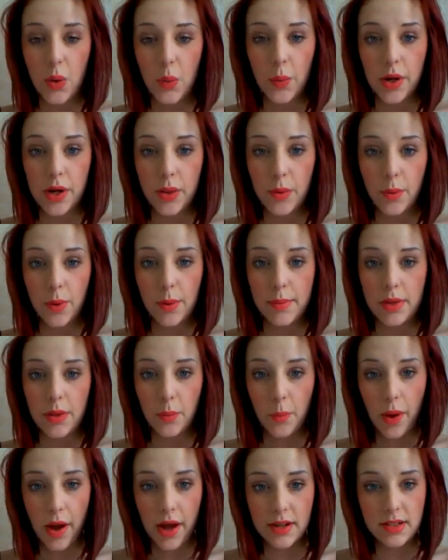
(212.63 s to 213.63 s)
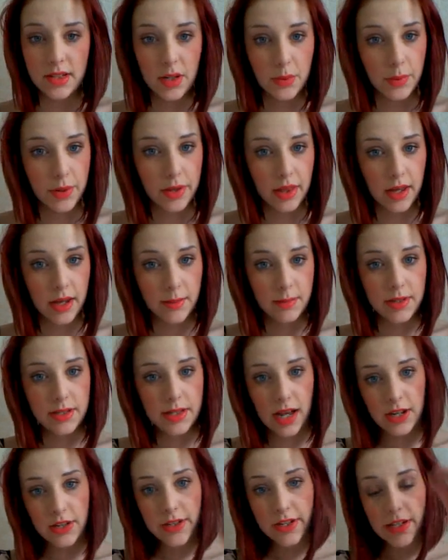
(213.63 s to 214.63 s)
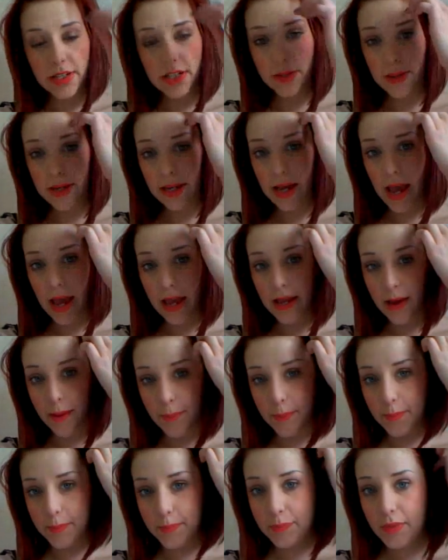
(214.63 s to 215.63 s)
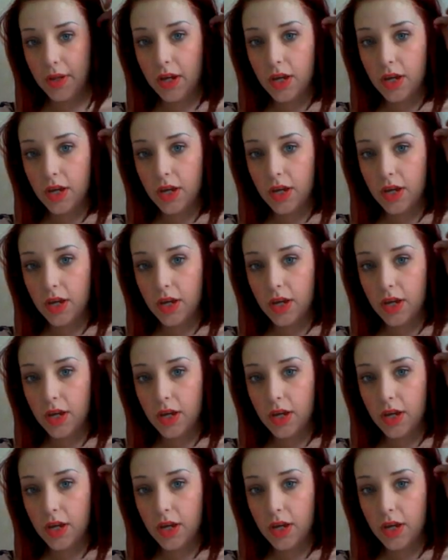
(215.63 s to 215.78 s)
one of the women that works there with him who's actually doing a